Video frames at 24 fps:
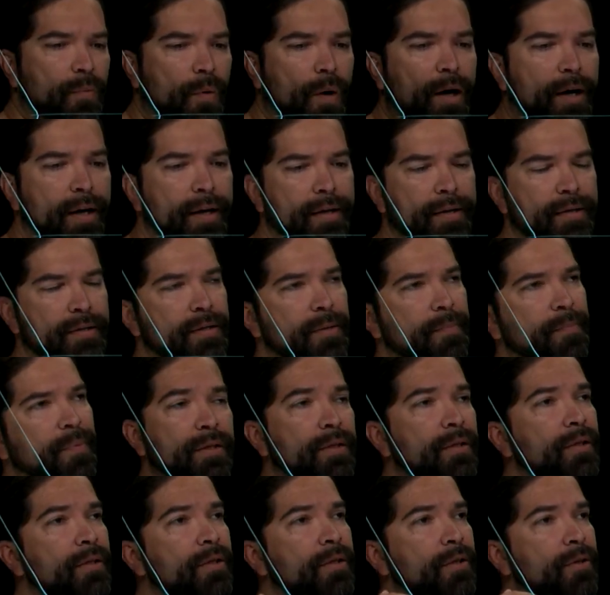whys,
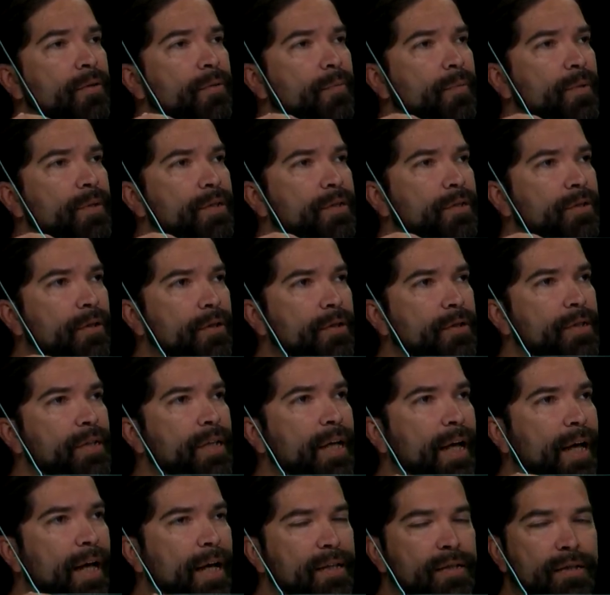we start
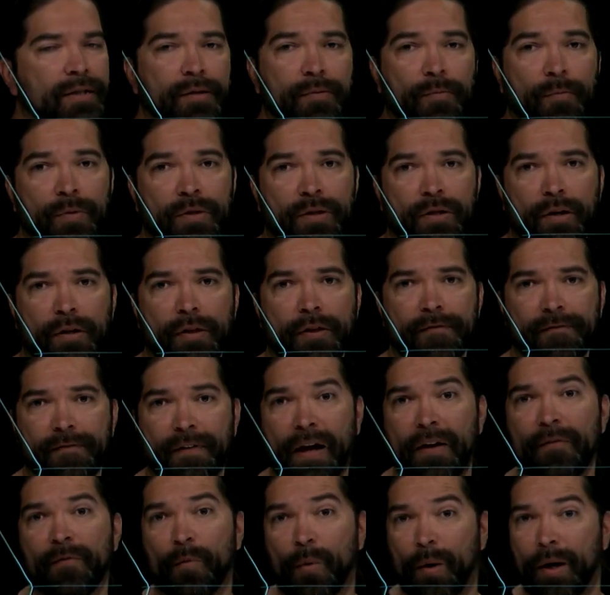to ask what's called the
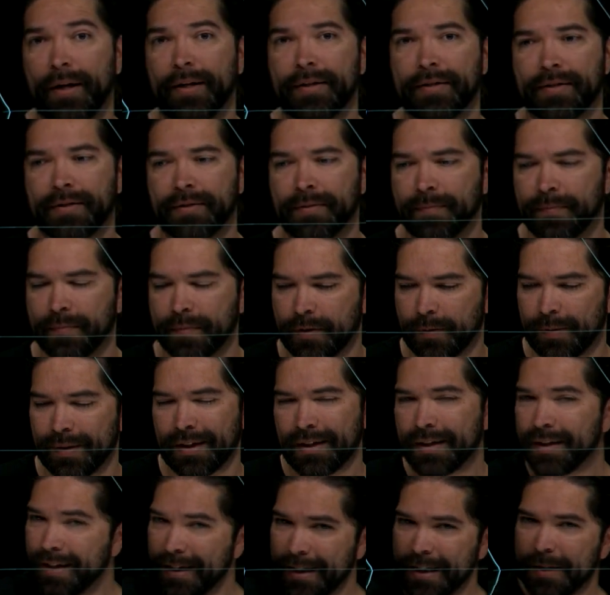5 whys. So it
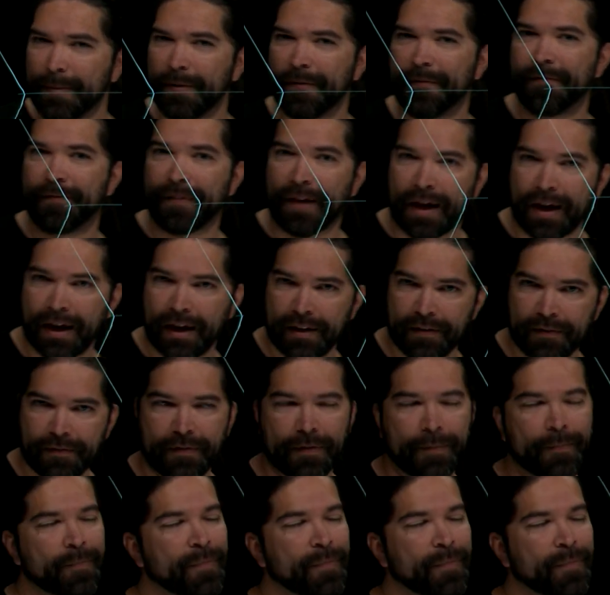doesn't need to be 5.